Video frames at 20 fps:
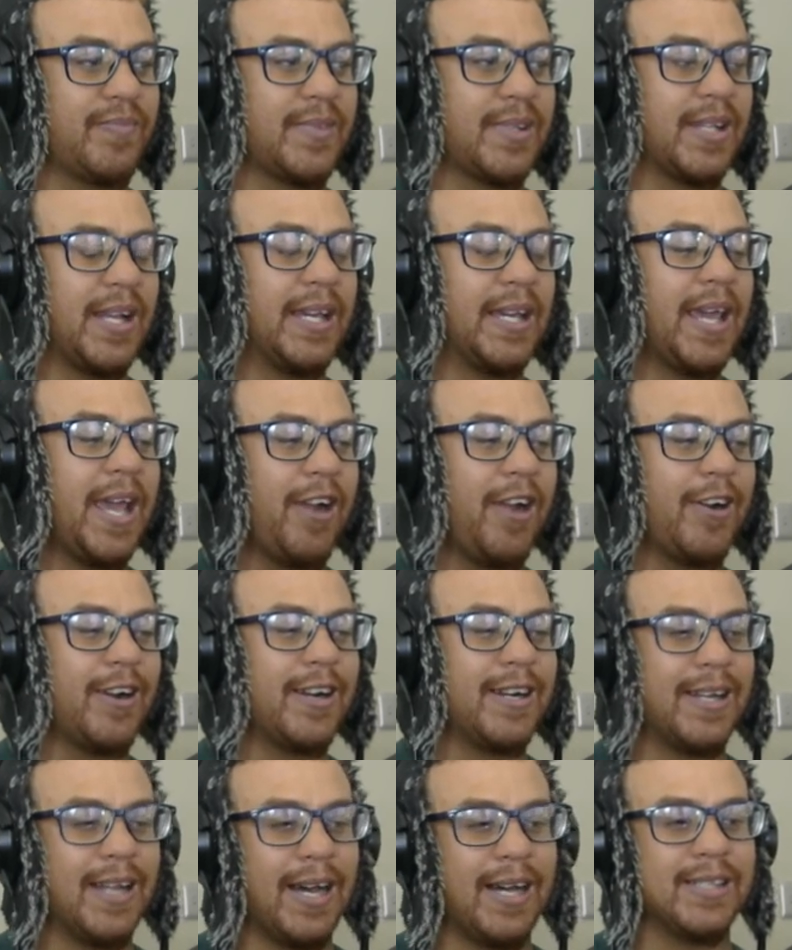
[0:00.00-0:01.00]
Like,
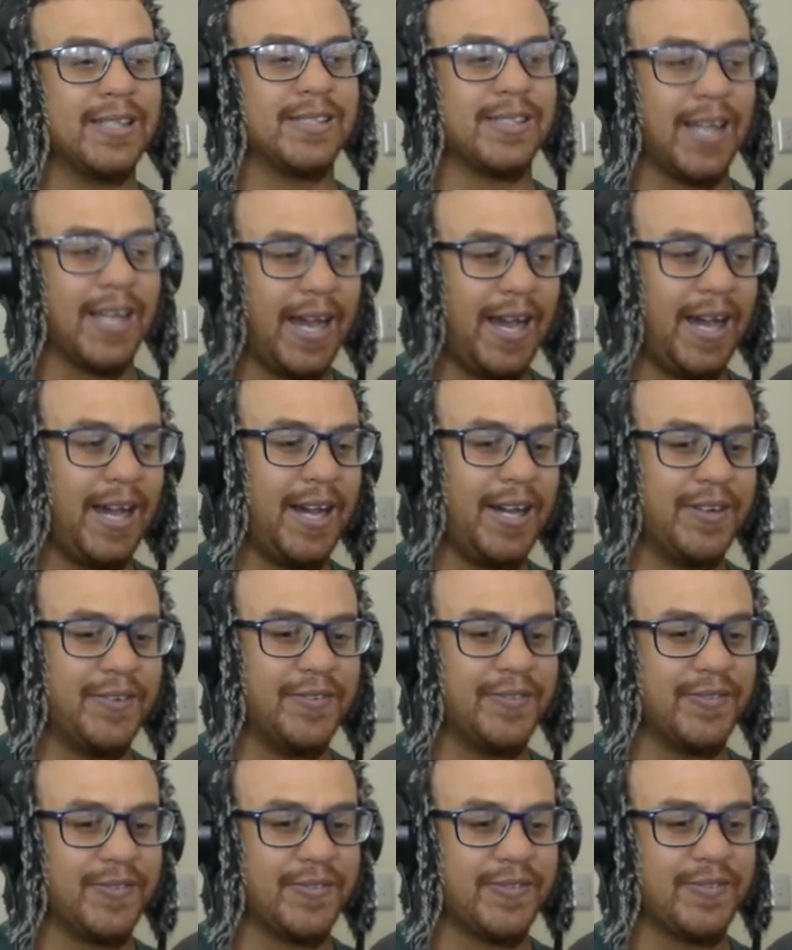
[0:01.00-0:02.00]
Eren does
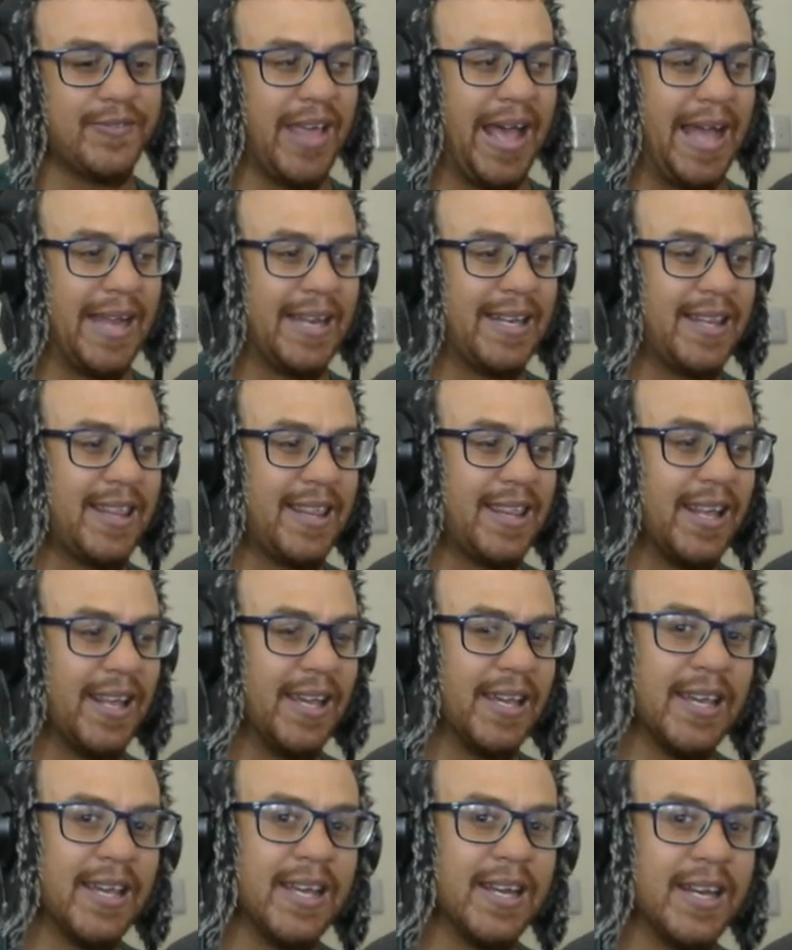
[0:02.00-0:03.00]
have that
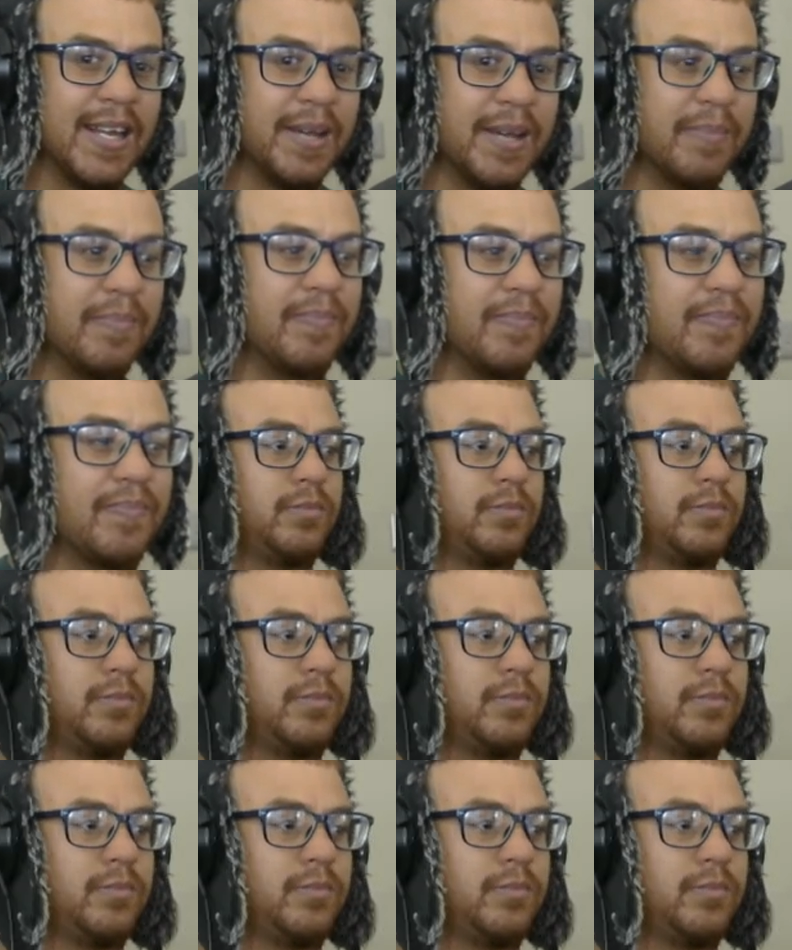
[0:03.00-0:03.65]
thing in him.